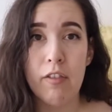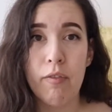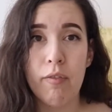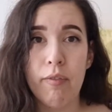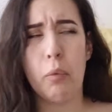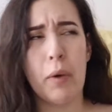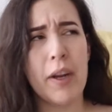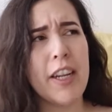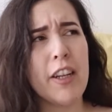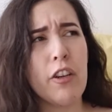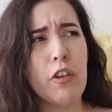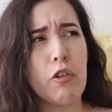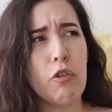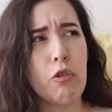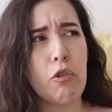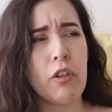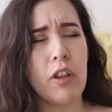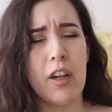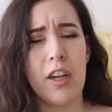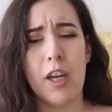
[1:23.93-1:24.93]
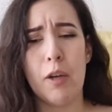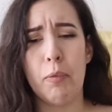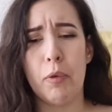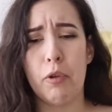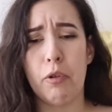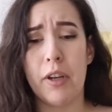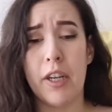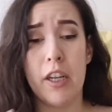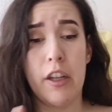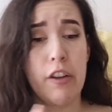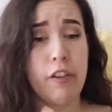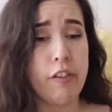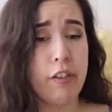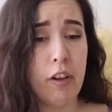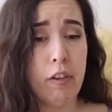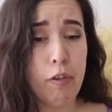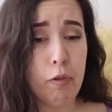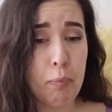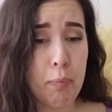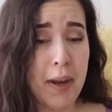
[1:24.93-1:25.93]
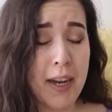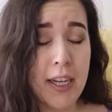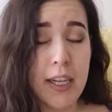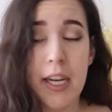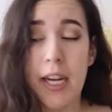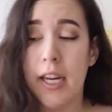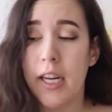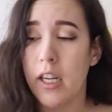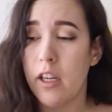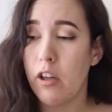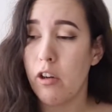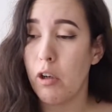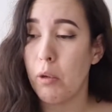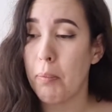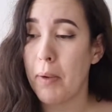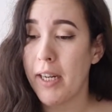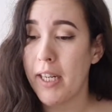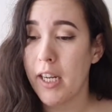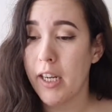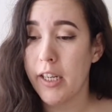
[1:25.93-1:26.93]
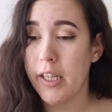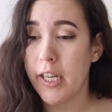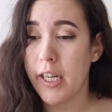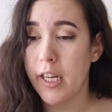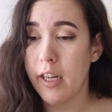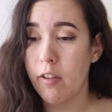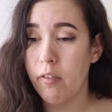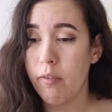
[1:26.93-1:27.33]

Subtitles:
Where do you draw the line between a stuffed pancake and an obanyaki?